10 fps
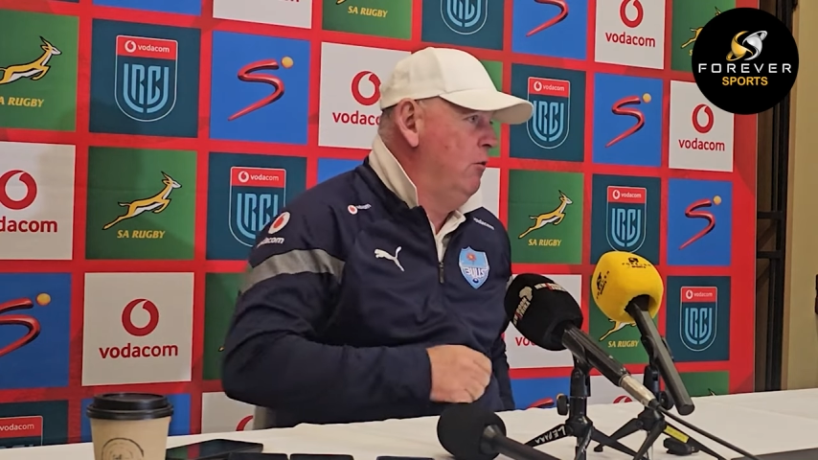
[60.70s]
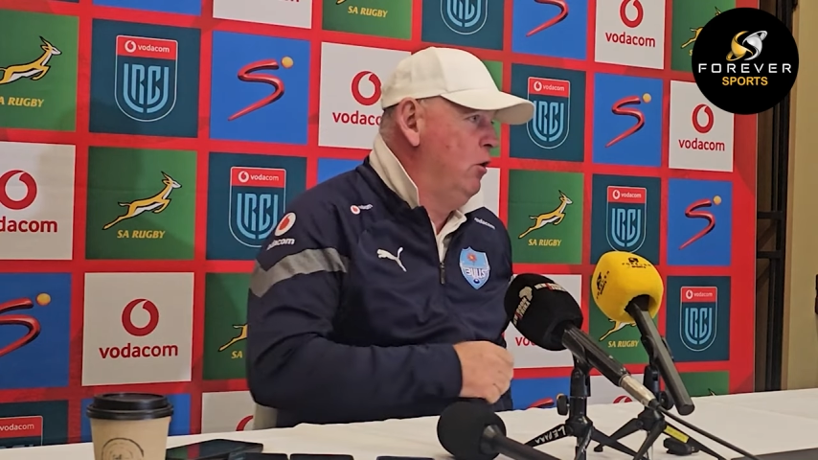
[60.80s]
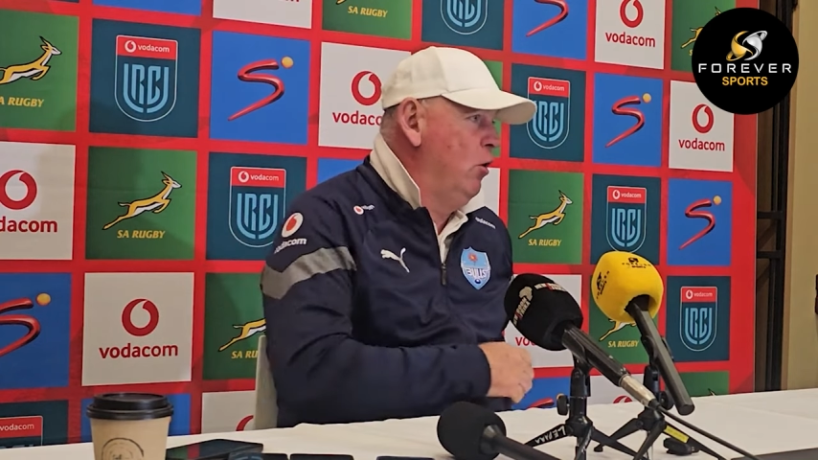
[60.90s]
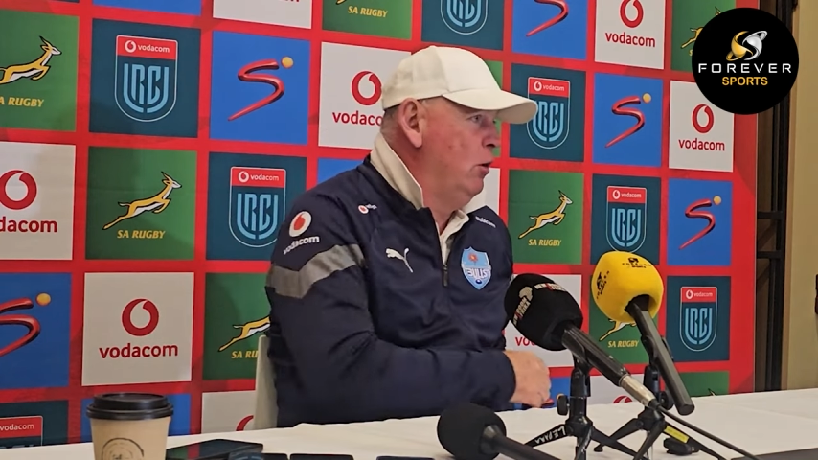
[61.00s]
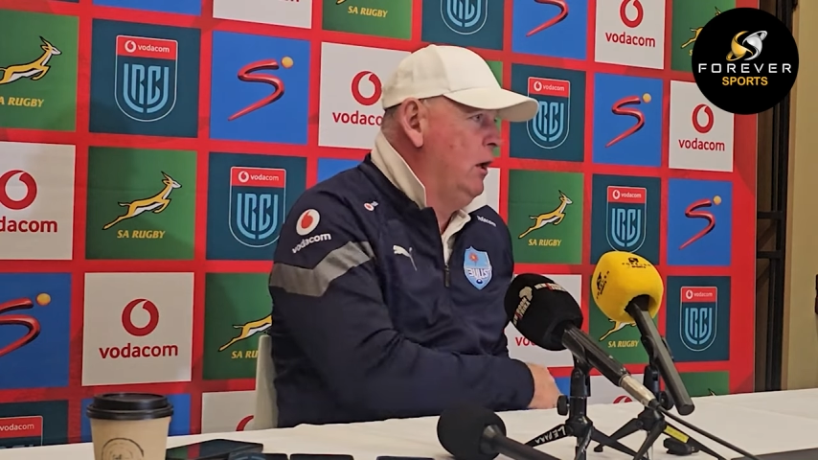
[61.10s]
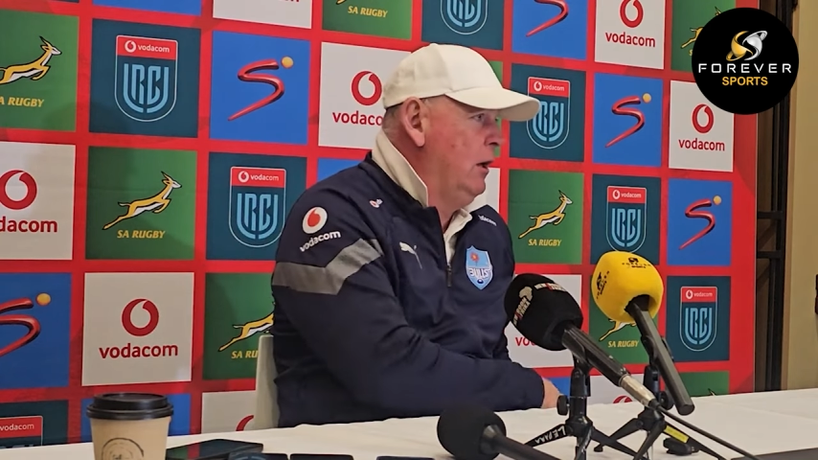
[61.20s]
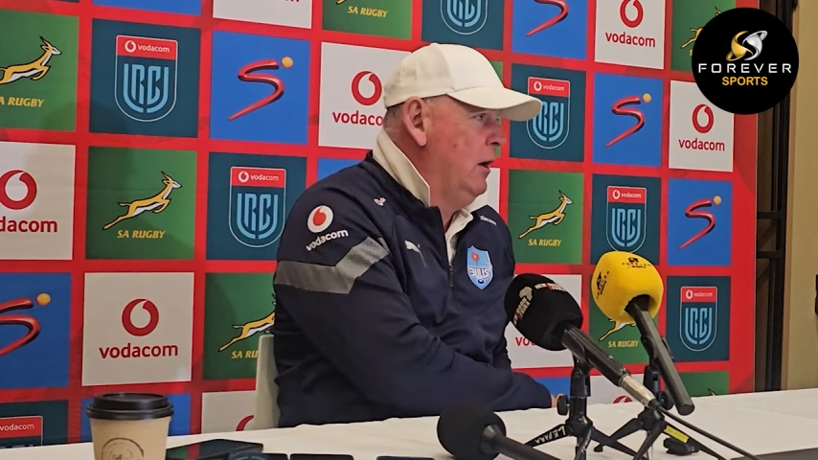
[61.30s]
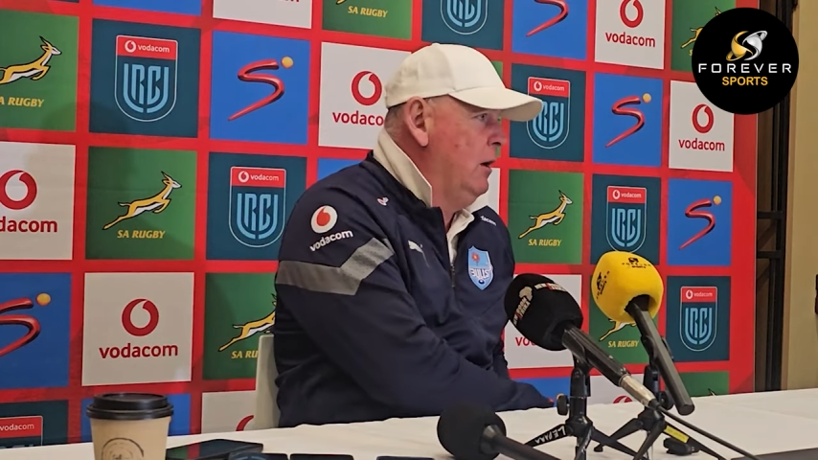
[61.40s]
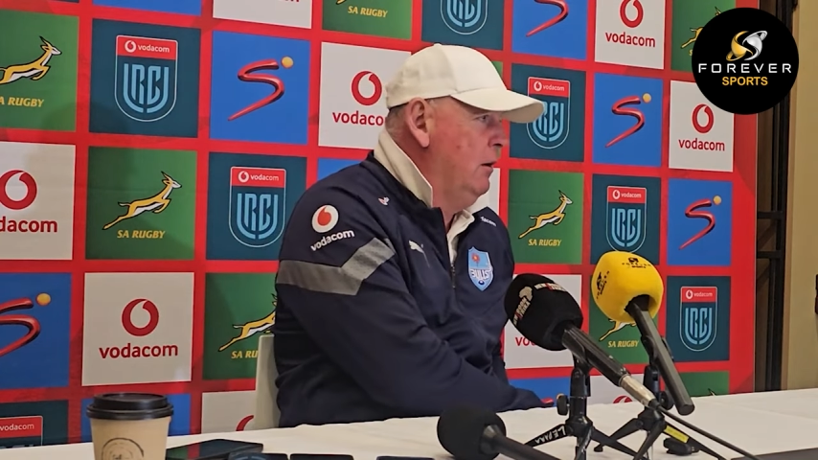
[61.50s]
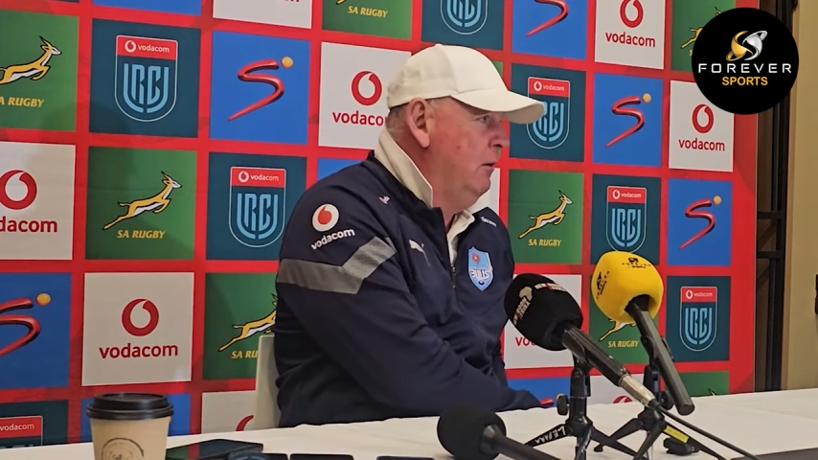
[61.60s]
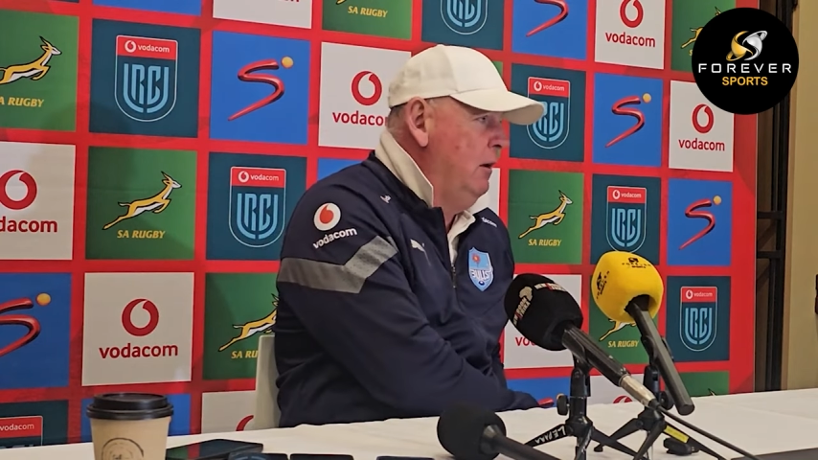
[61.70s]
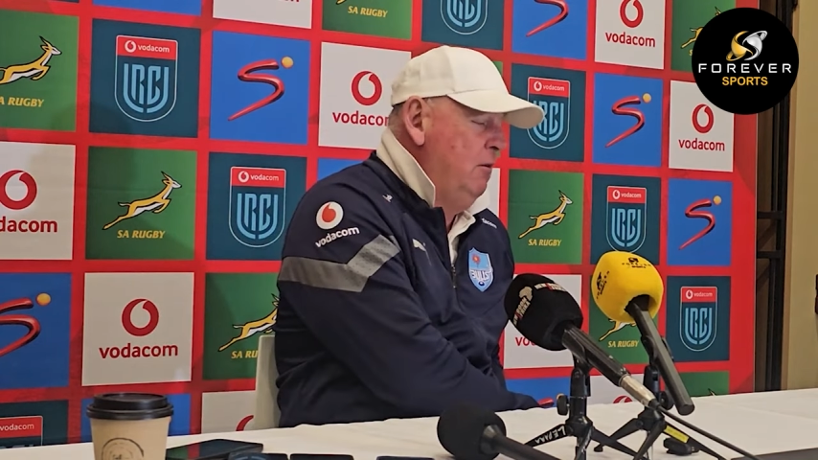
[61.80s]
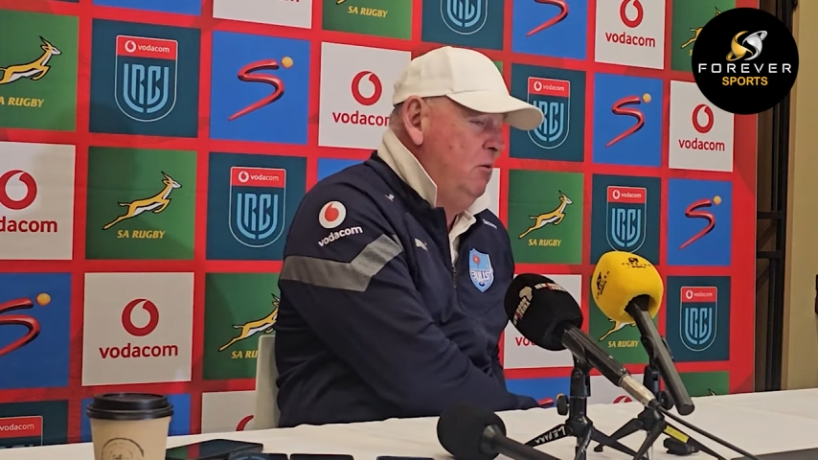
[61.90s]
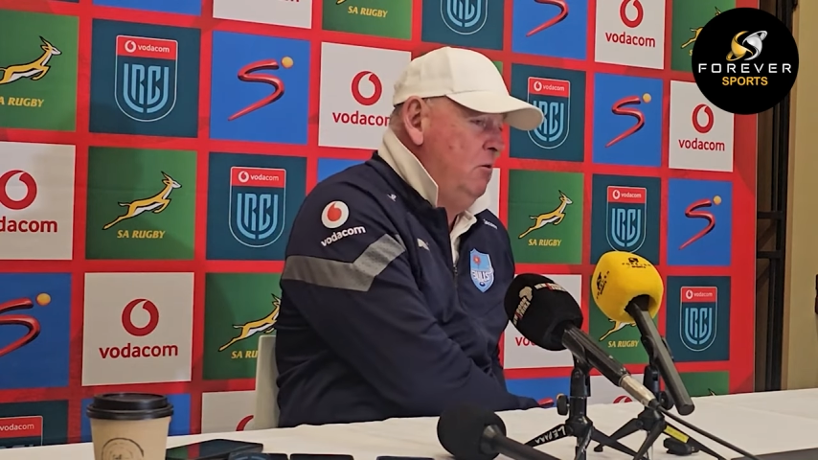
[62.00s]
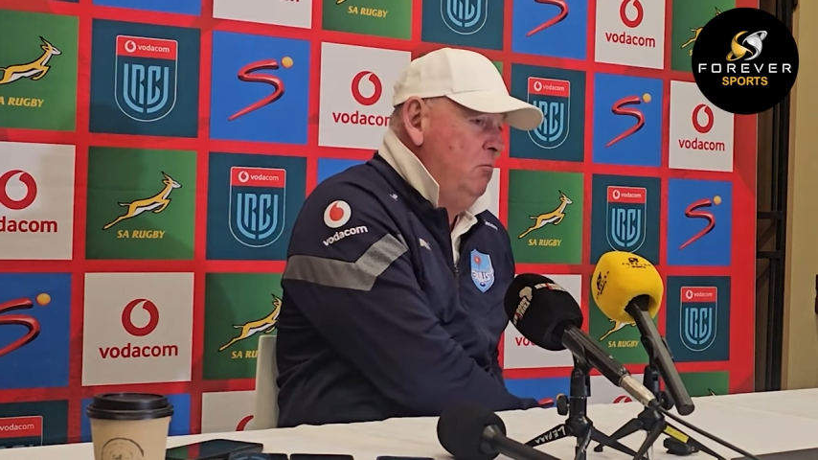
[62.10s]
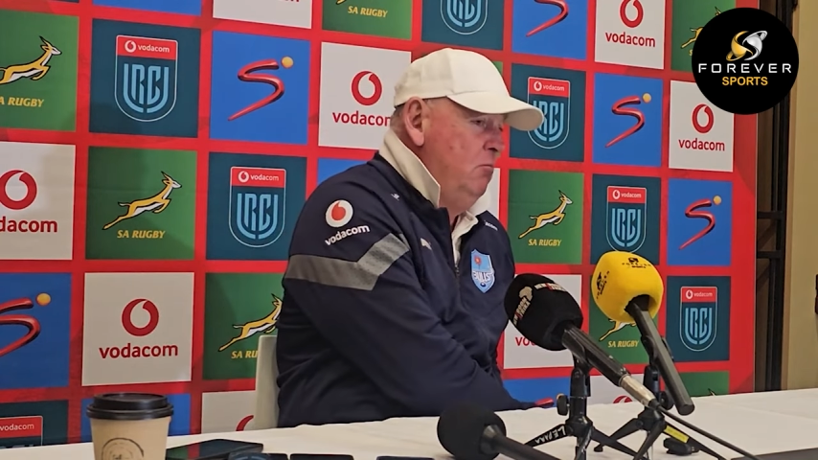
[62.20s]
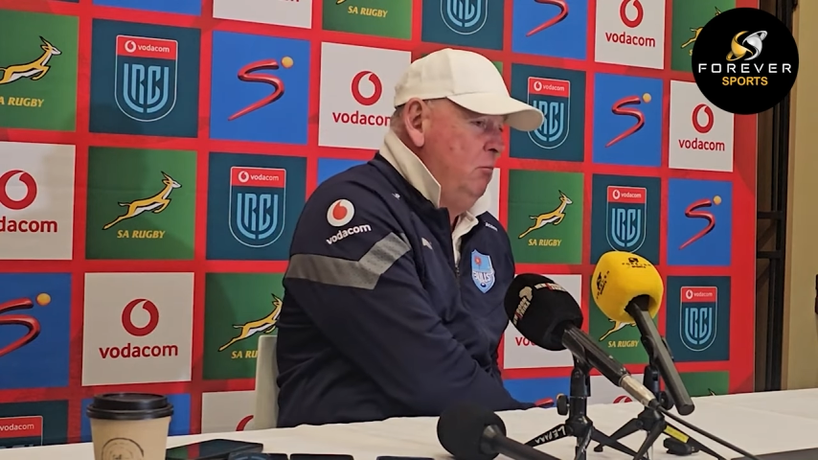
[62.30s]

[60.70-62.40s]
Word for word: there's a goal kicker, he's,